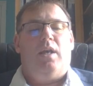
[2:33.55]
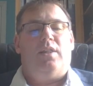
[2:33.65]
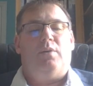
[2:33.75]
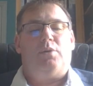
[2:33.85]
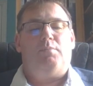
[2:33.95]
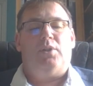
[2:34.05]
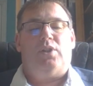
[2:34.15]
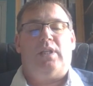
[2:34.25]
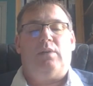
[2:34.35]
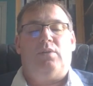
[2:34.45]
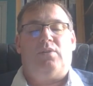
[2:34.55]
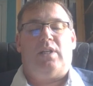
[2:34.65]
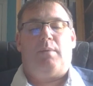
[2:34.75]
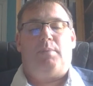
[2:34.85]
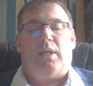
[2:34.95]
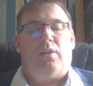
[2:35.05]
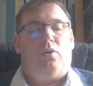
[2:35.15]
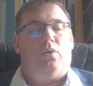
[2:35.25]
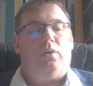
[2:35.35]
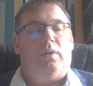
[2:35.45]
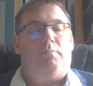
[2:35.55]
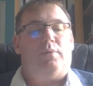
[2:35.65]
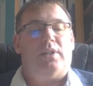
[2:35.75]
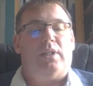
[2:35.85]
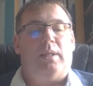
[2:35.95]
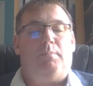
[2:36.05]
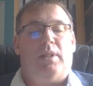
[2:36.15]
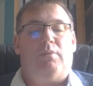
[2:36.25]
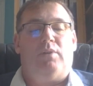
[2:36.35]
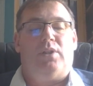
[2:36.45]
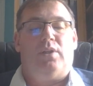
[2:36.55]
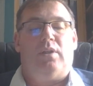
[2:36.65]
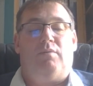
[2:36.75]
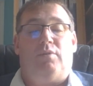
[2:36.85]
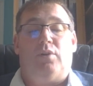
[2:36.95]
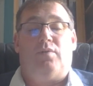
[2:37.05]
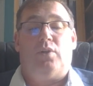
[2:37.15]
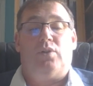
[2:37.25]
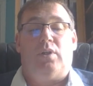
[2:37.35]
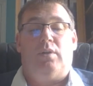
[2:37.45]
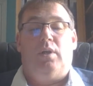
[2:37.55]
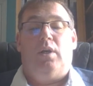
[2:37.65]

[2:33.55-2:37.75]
There was much sound of stamping in the hall, and presently Billy returned in front of Otter,